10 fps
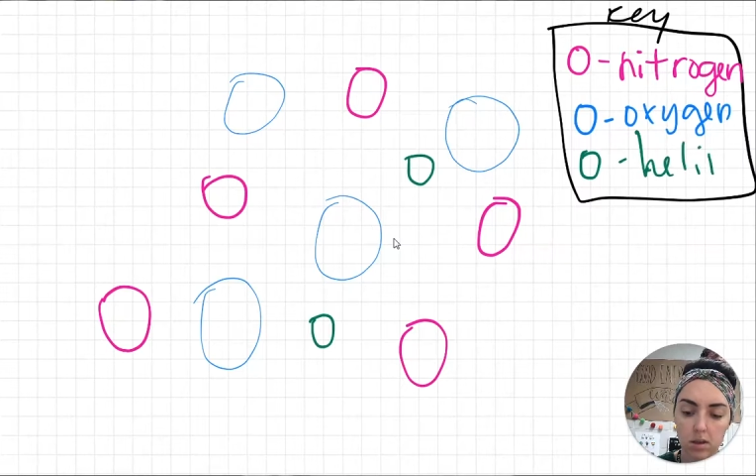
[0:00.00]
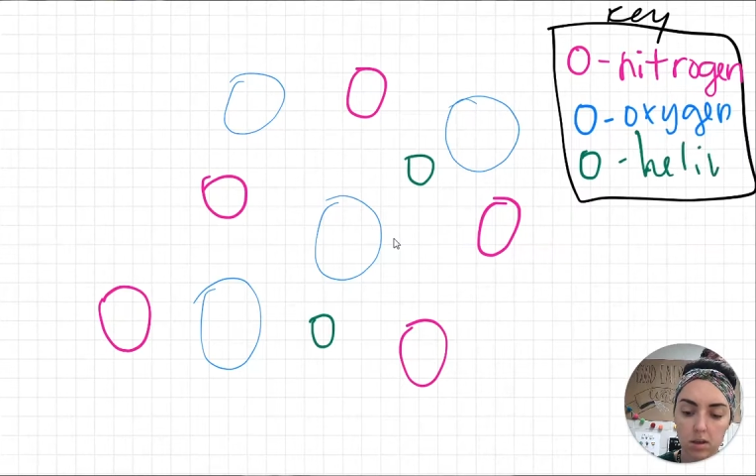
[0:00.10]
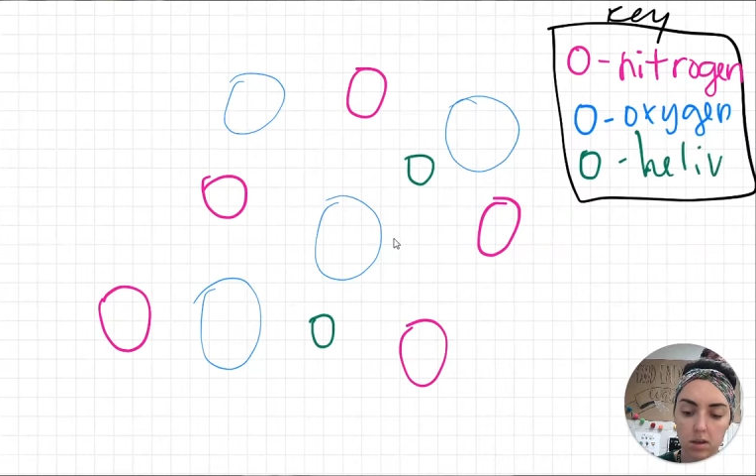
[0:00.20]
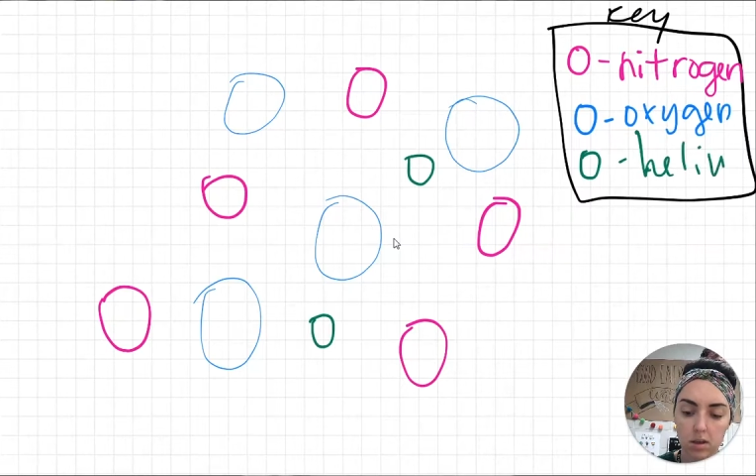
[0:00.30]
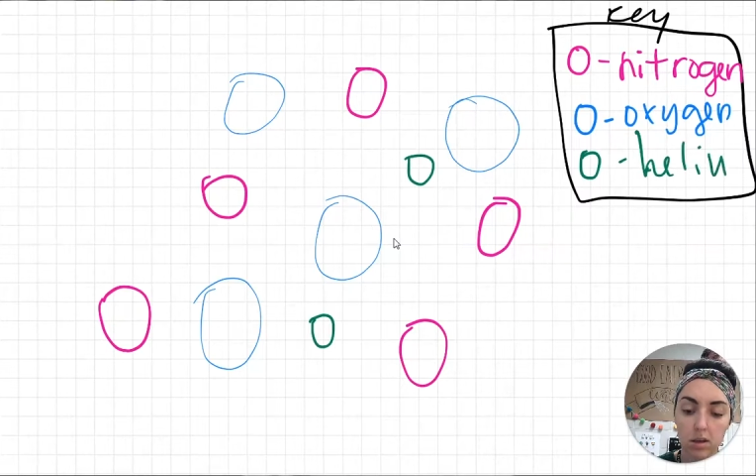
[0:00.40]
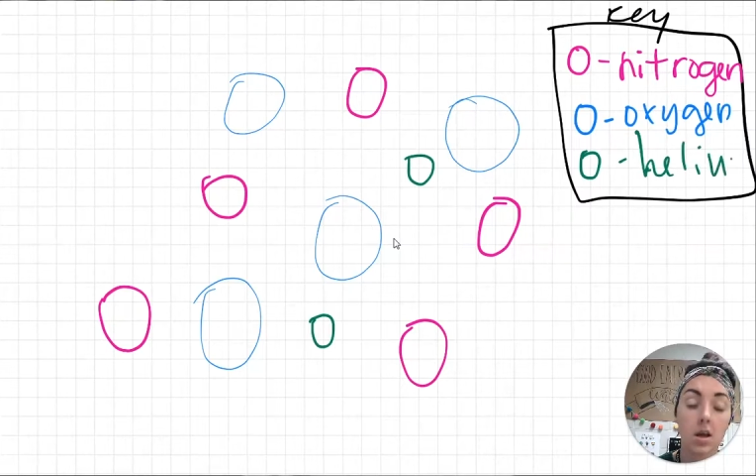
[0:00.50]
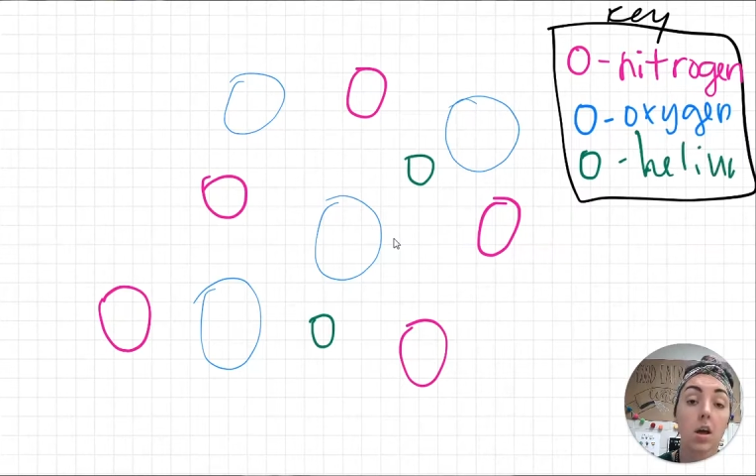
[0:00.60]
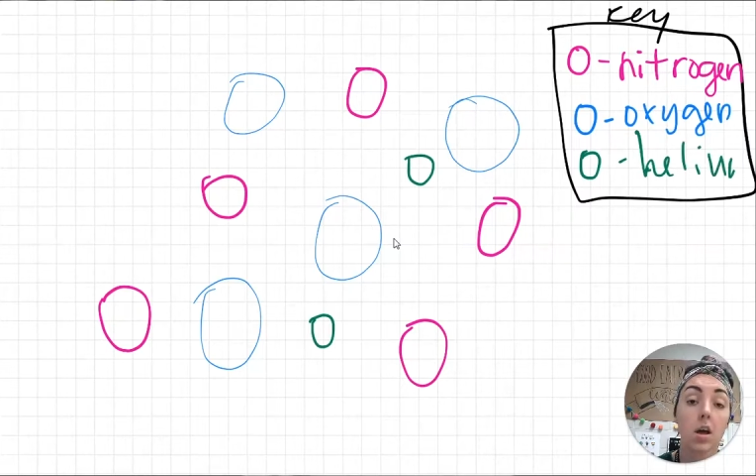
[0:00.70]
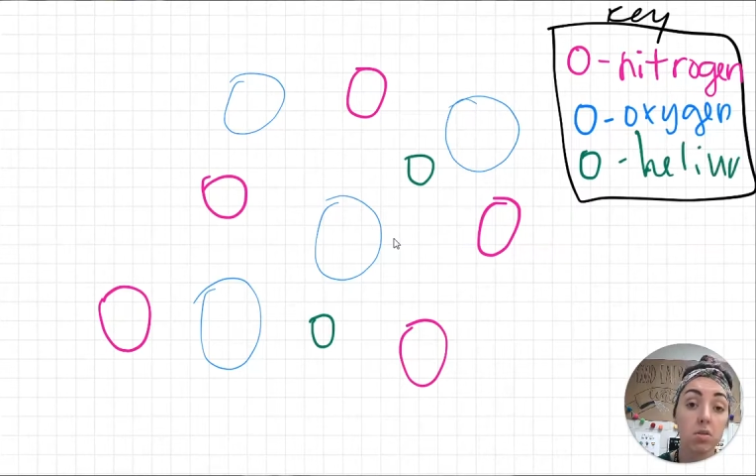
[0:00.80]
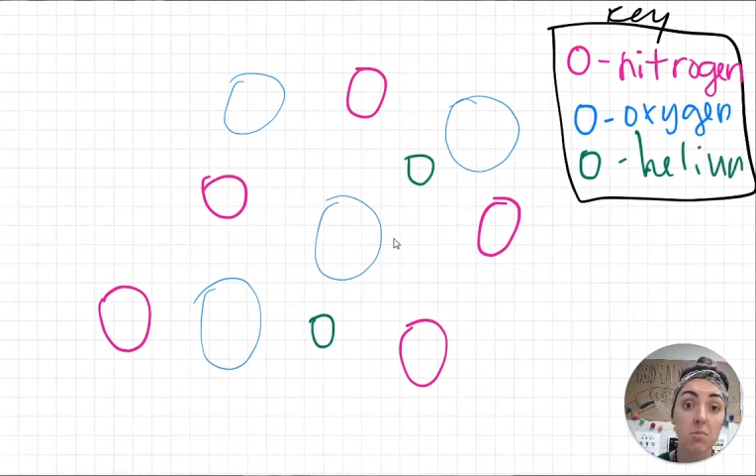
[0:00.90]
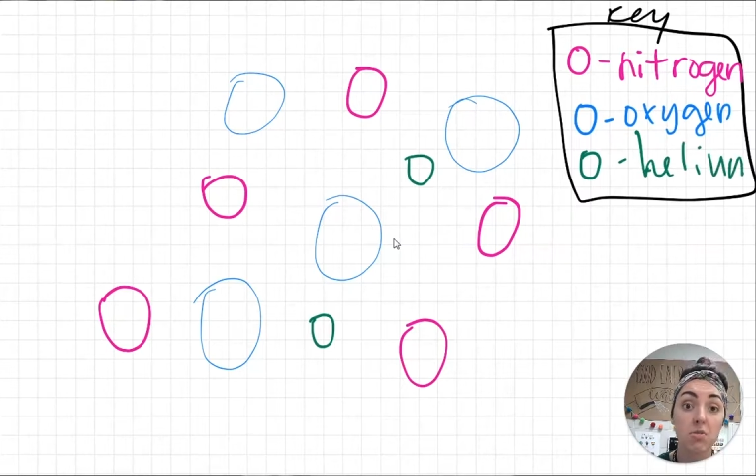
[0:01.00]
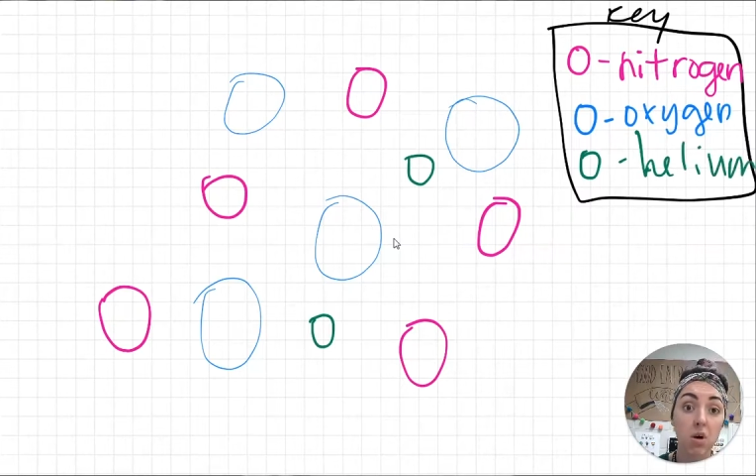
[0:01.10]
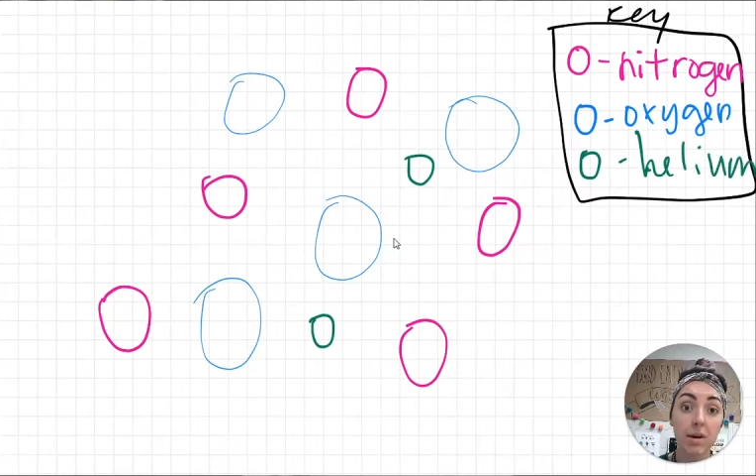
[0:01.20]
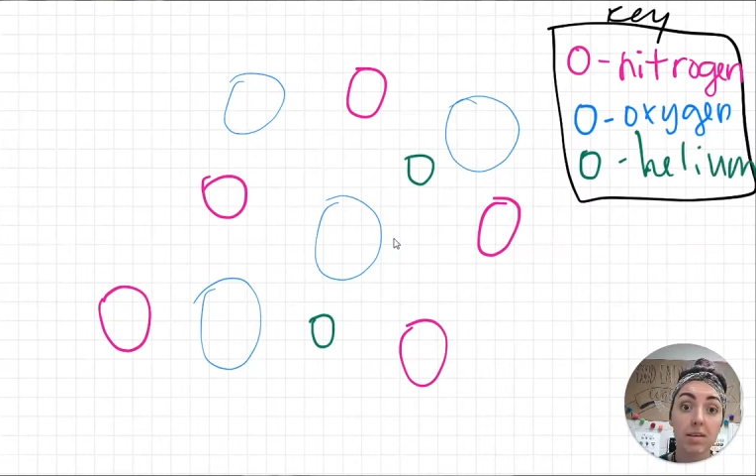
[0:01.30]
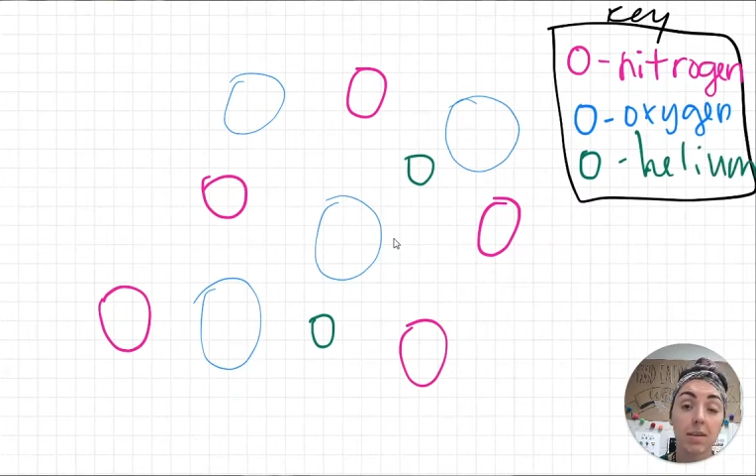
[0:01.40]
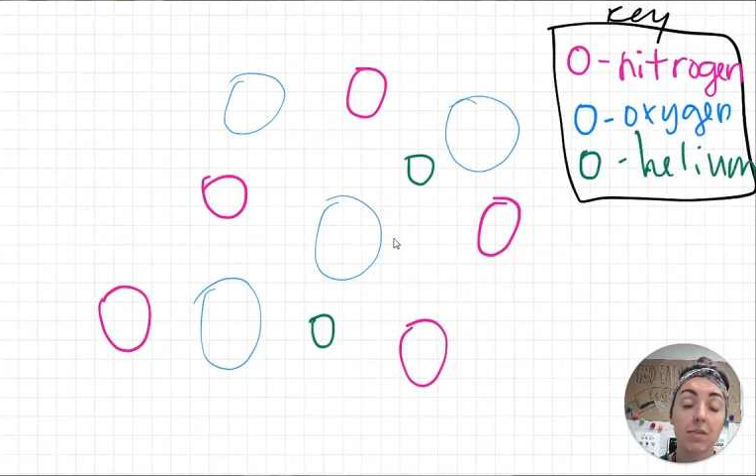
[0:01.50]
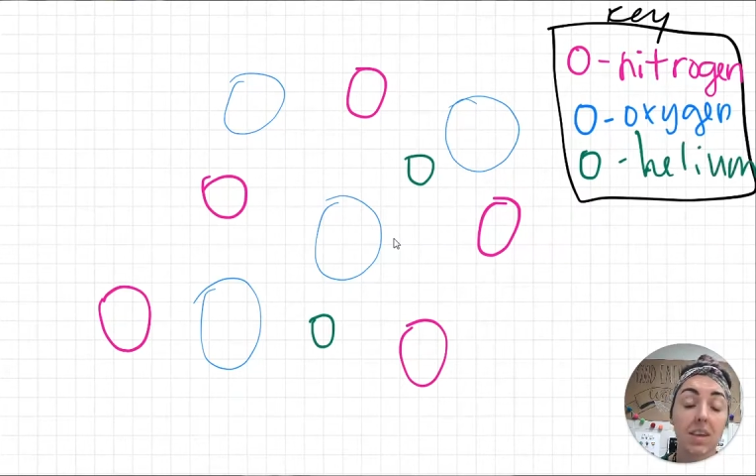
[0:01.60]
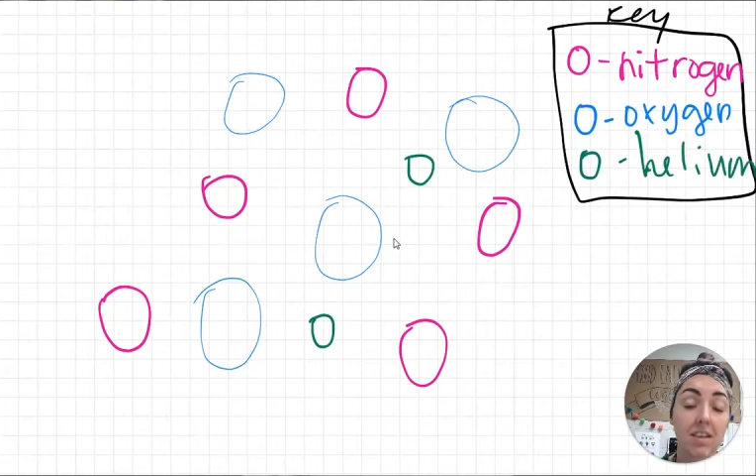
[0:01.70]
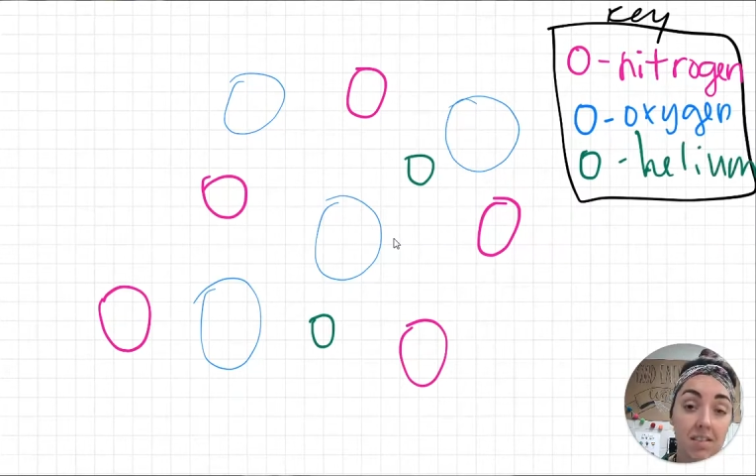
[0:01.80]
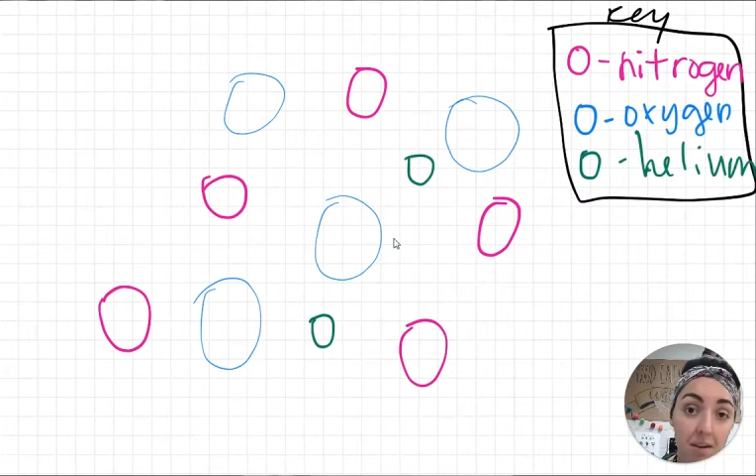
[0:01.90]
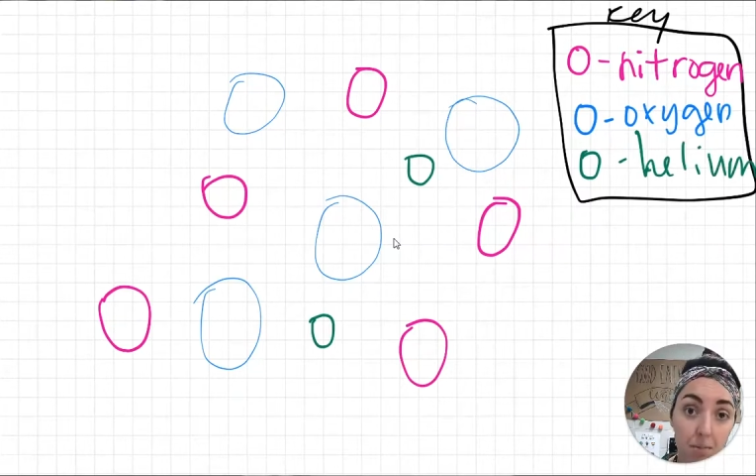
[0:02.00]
So I'm showing something really similar.